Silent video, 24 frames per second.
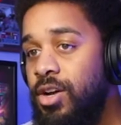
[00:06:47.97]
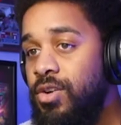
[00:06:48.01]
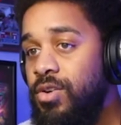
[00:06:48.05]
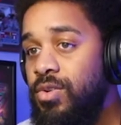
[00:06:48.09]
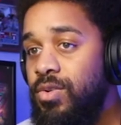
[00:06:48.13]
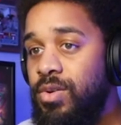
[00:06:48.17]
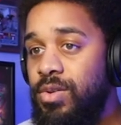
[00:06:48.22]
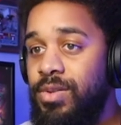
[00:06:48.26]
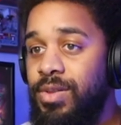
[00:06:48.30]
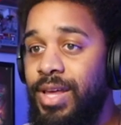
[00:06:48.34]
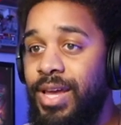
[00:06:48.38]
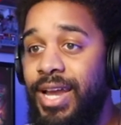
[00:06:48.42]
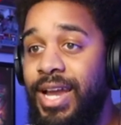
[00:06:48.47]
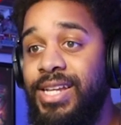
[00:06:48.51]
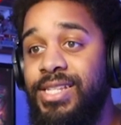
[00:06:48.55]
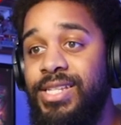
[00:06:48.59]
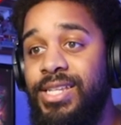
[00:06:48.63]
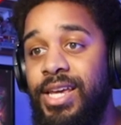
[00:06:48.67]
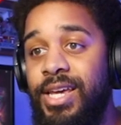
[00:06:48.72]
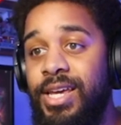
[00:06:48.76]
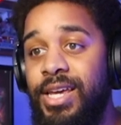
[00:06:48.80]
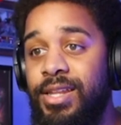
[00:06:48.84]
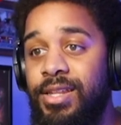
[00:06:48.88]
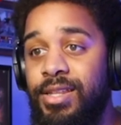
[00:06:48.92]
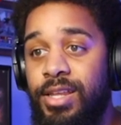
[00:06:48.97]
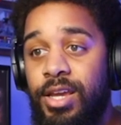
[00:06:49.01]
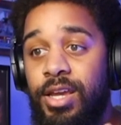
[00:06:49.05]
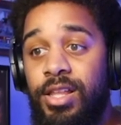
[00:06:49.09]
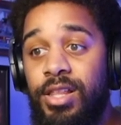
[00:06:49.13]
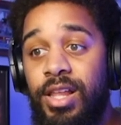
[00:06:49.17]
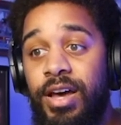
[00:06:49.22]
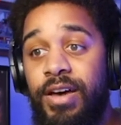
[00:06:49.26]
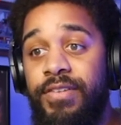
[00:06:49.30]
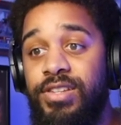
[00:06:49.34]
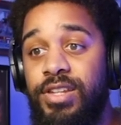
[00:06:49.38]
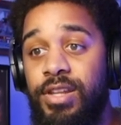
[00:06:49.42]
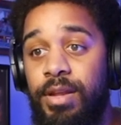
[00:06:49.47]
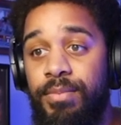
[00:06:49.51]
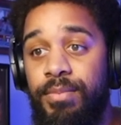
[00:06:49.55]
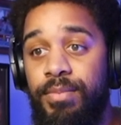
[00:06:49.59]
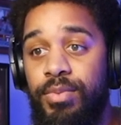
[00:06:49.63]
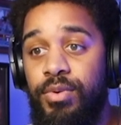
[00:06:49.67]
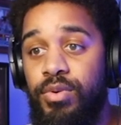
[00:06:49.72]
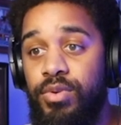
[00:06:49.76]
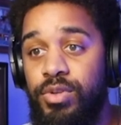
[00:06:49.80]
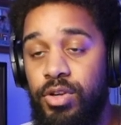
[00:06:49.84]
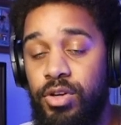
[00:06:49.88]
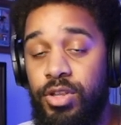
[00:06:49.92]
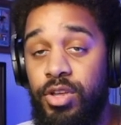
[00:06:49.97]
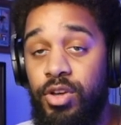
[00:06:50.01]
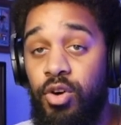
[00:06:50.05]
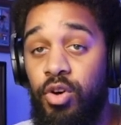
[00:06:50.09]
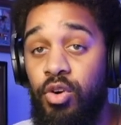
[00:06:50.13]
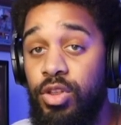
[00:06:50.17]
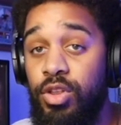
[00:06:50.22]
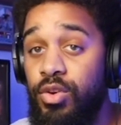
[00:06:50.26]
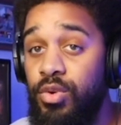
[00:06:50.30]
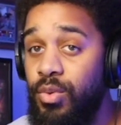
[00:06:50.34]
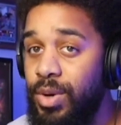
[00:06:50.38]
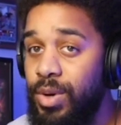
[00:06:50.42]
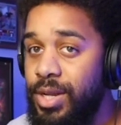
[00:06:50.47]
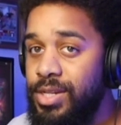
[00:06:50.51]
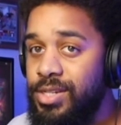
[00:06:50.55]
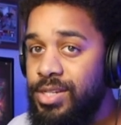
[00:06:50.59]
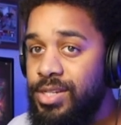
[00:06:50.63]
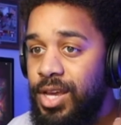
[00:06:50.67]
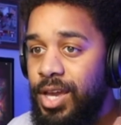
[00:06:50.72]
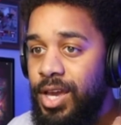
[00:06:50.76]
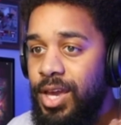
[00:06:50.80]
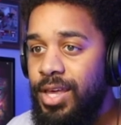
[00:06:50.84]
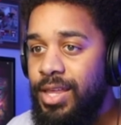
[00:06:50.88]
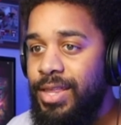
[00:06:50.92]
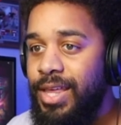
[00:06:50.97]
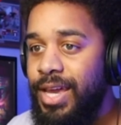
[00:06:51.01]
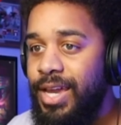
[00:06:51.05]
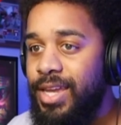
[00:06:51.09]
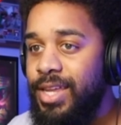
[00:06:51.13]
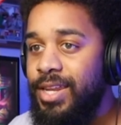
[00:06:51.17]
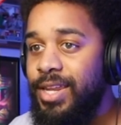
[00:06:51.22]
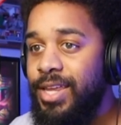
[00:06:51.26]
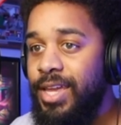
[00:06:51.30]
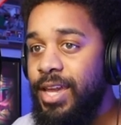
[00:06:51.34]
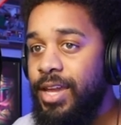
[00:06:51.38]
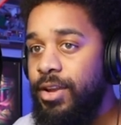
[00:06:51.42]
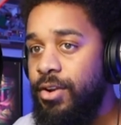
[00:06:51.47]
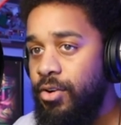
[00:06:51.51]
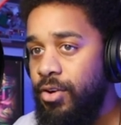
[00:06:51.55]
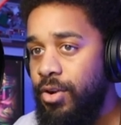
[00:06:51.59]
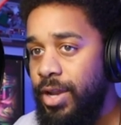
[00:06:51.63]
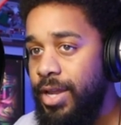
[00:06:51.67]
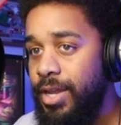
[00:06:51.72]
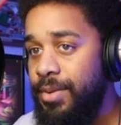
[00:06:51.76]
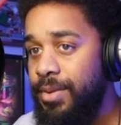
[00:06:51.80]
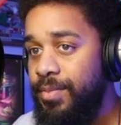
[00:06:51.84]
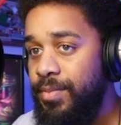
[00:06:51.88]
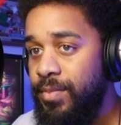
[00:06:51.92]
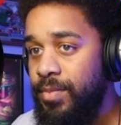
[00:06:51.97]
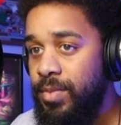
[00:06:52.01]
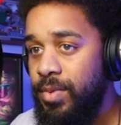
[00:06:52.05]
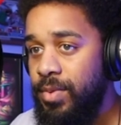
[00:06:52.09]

So like I said, the gloves and the boots are the only ones that can get crit.